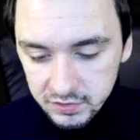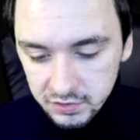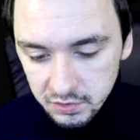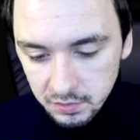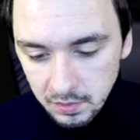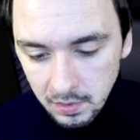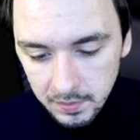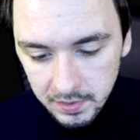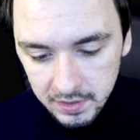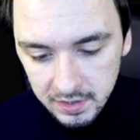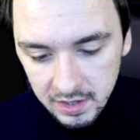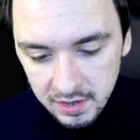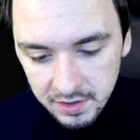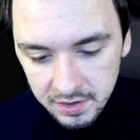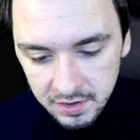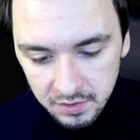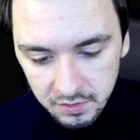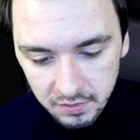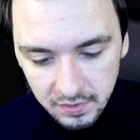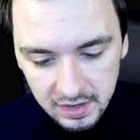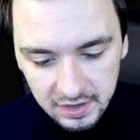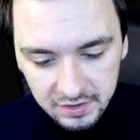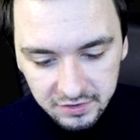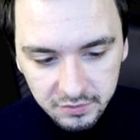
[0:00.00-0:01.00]
So what we're going to
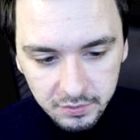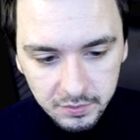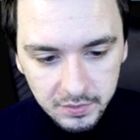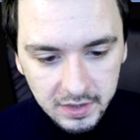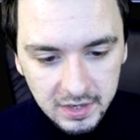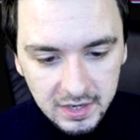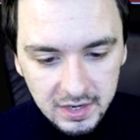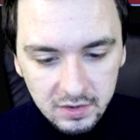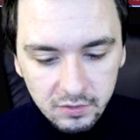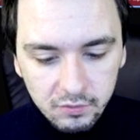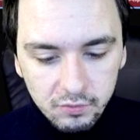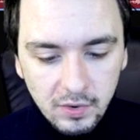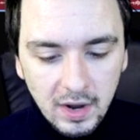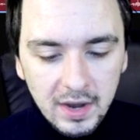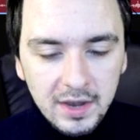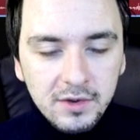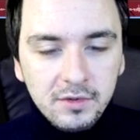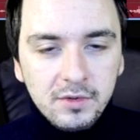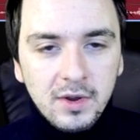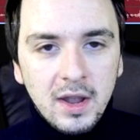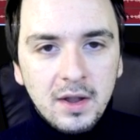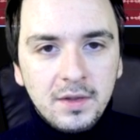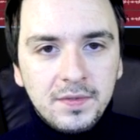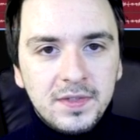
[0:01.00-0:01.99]
do is we're going to
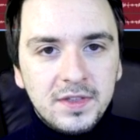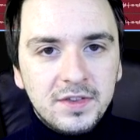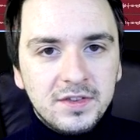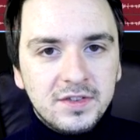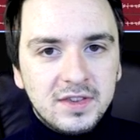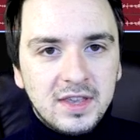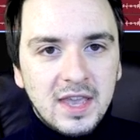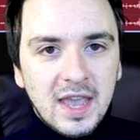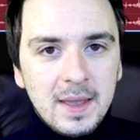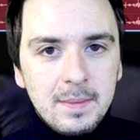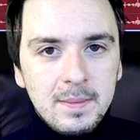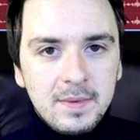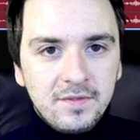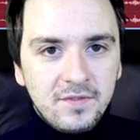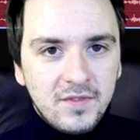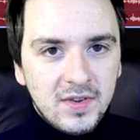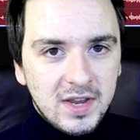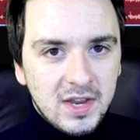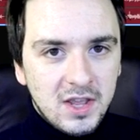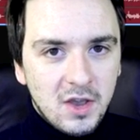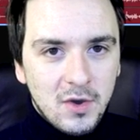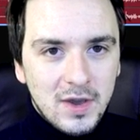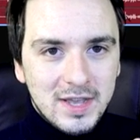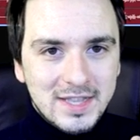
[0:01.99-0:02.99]
render out this gaming
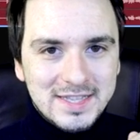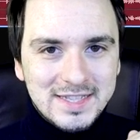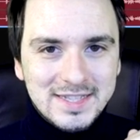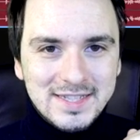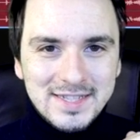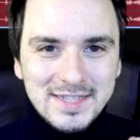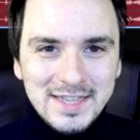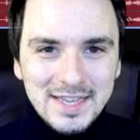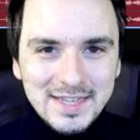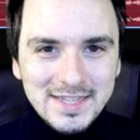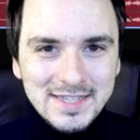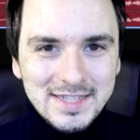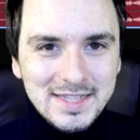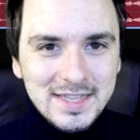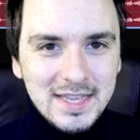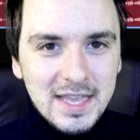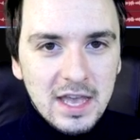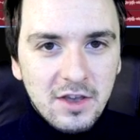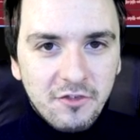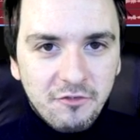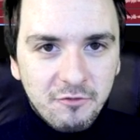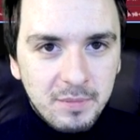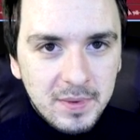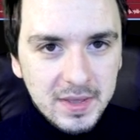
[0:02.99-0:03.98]
video in sixty
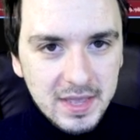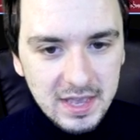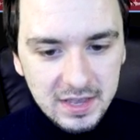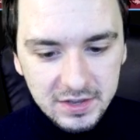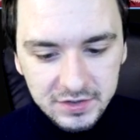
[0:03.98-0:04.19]
F P